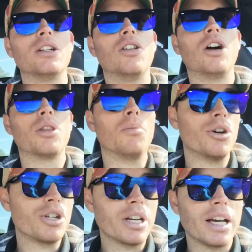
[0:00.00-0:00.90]
and along the
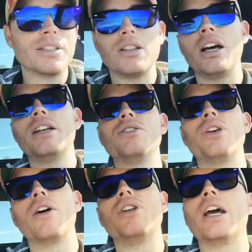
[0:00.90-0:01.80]
merchandise lines. If
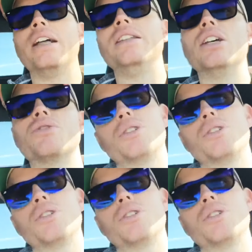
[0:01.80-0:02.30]
you have any ideas for